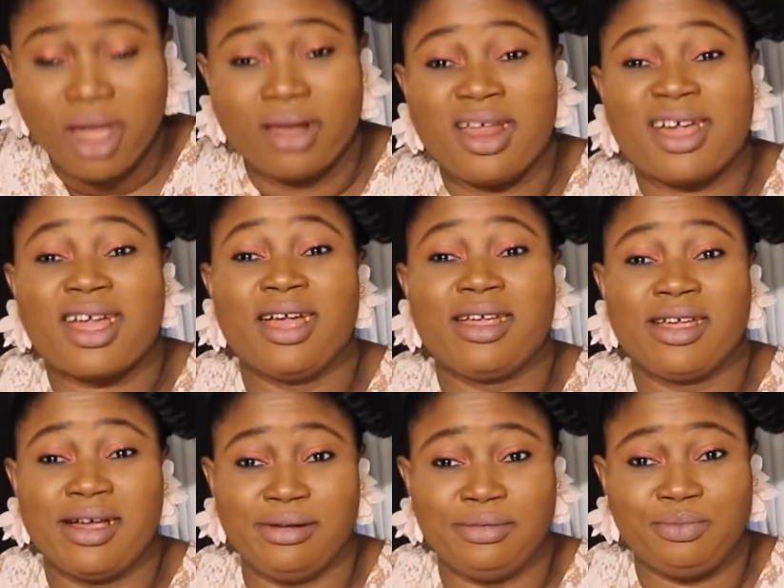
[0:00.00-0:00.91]
That kind of
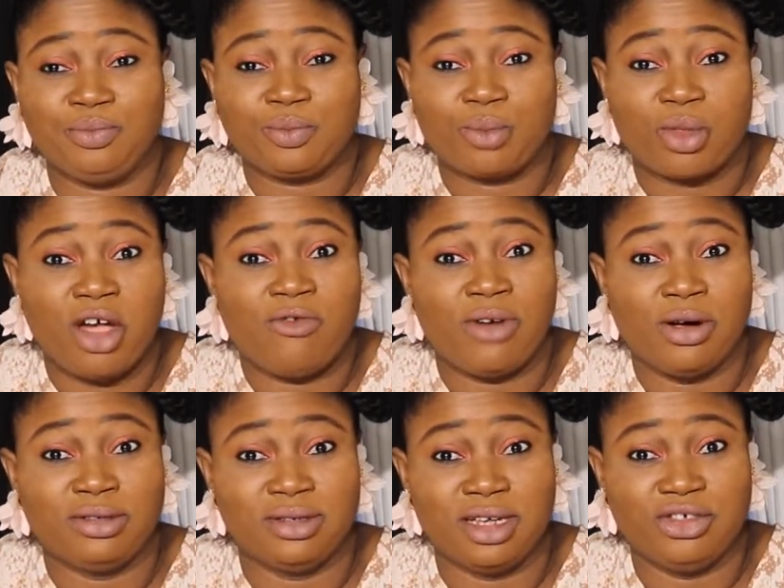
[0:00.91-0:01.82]
girl, if I
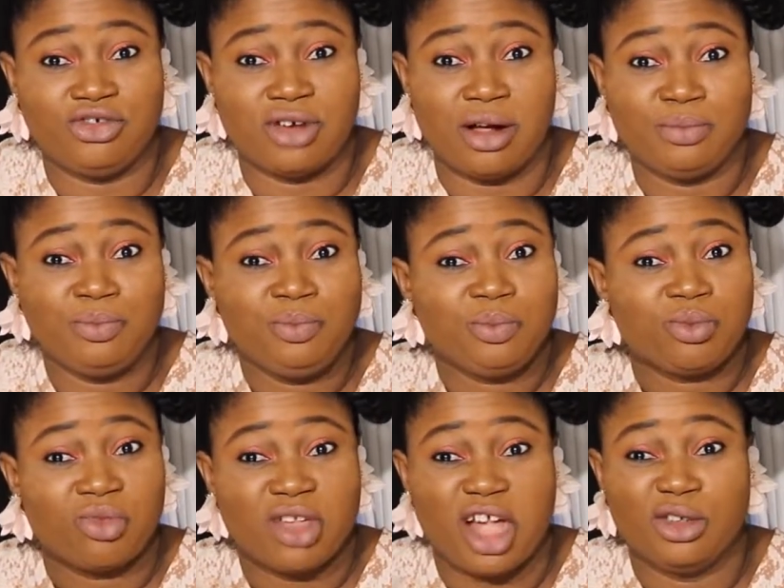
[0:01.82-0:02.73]
was in Nigeria,
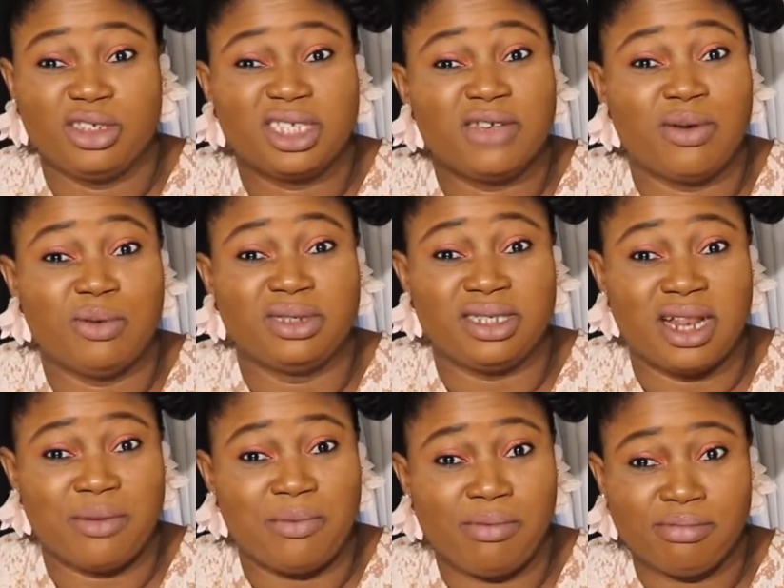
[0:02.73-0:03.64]
I just give her a
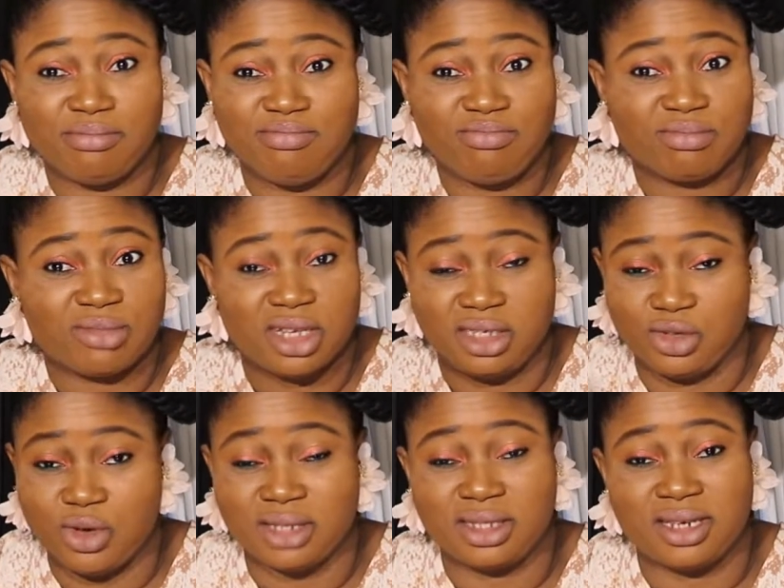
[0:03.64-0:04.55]
slap. She's
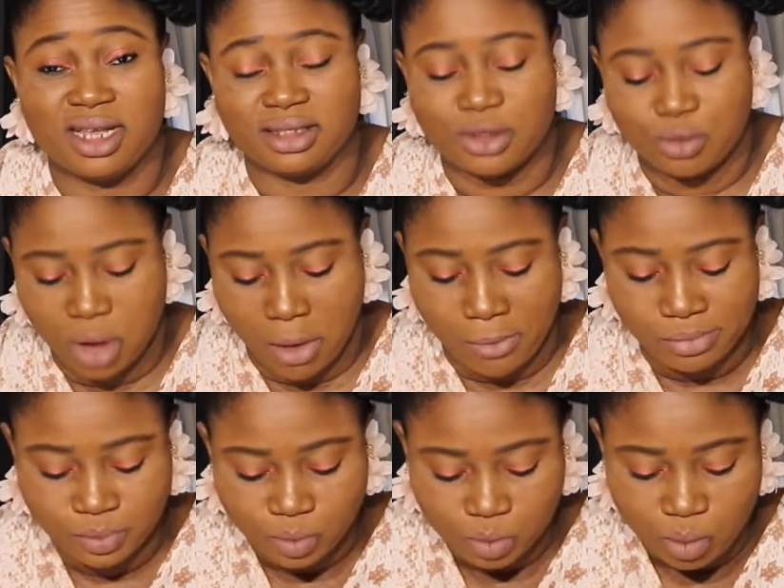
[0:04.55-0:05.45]
gonna send her somewhere.
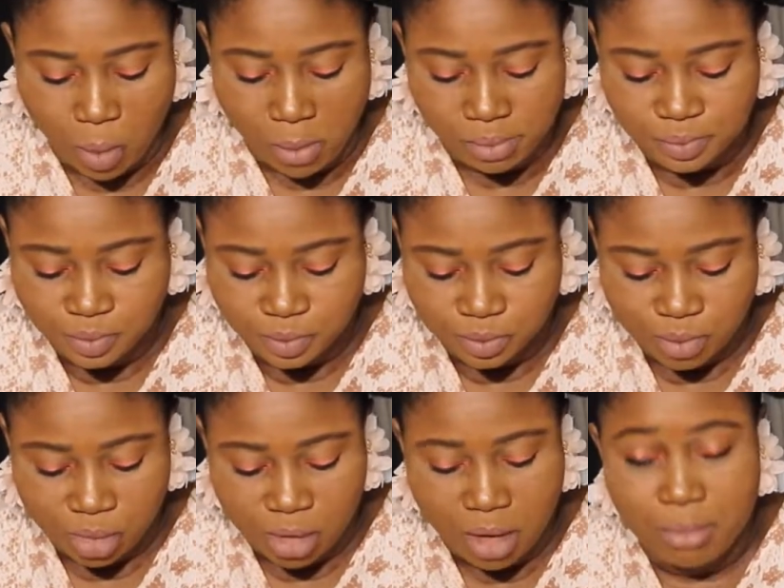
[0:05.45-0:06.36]

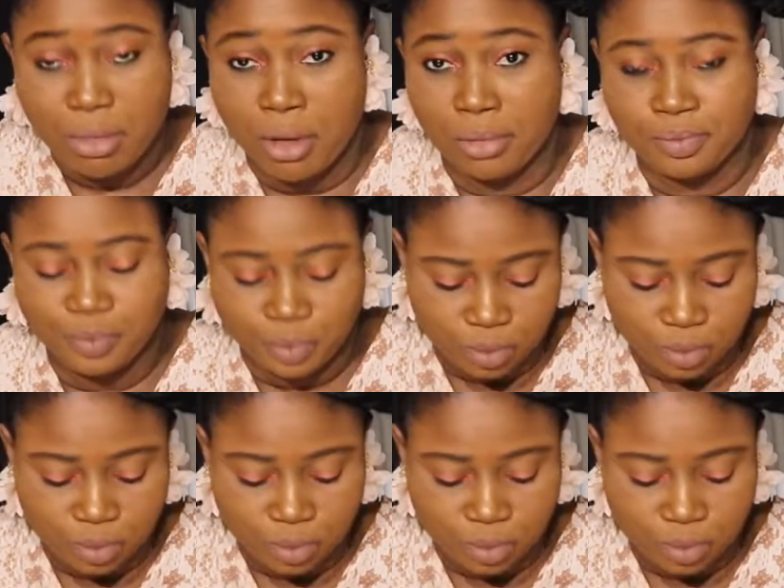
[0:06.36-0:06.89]
Boom.